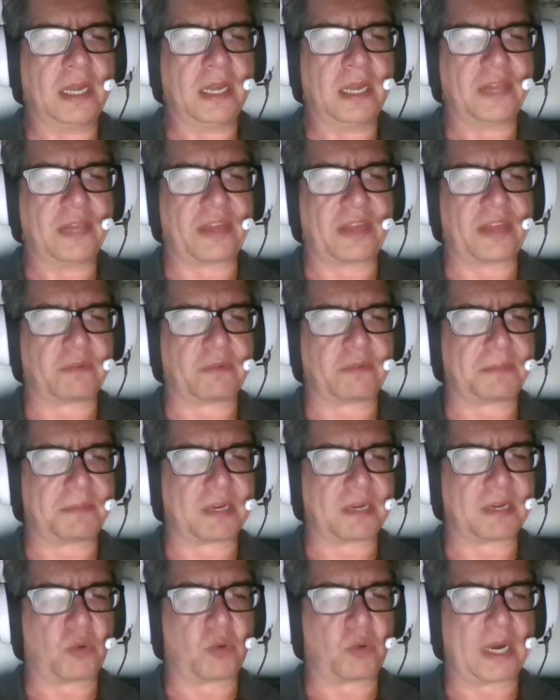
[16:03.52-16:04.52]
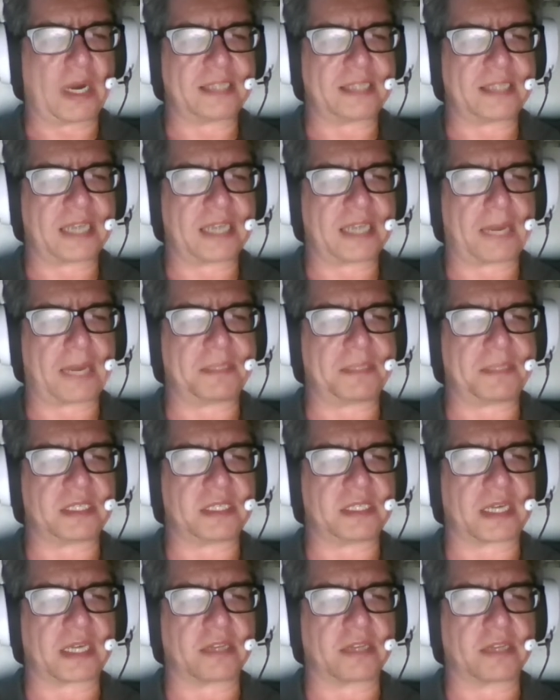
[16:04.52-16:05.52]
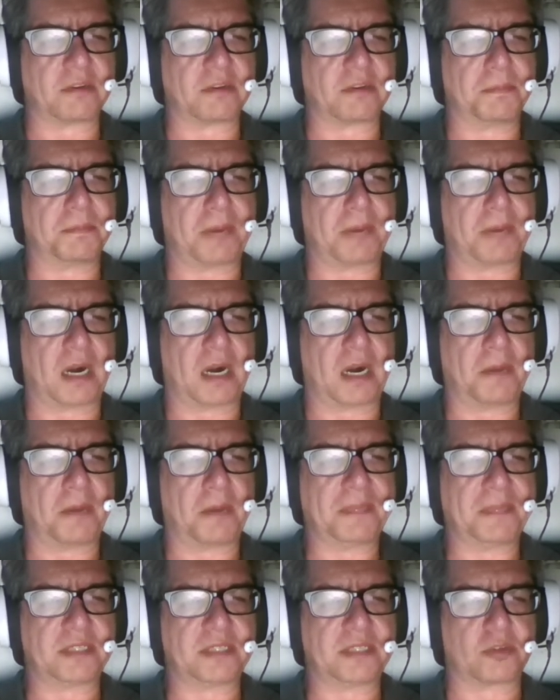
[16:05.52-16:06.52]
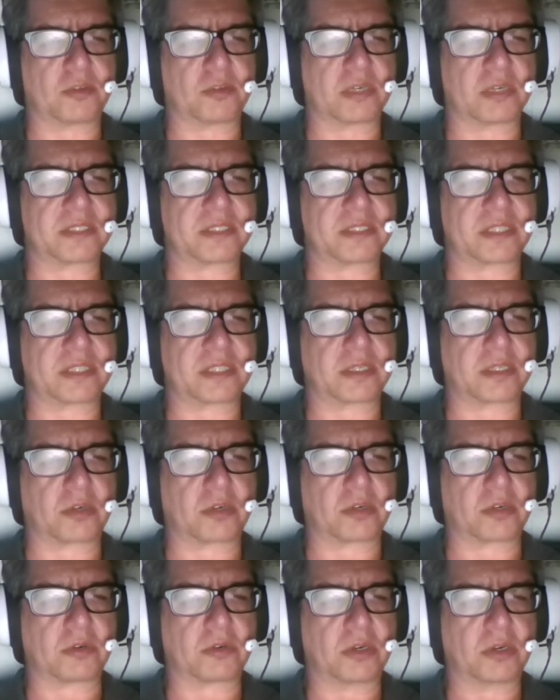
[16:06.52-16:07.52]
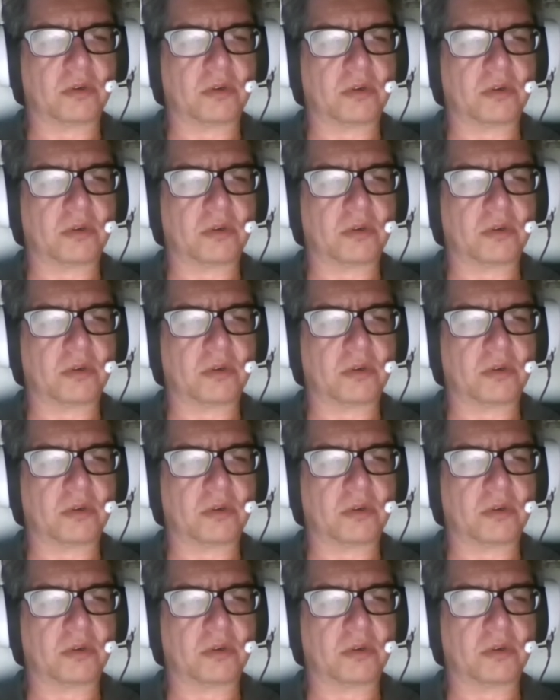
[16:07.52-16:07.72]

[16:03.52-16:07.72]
They would be quite happy together, Bob and Doris and the cuckoo.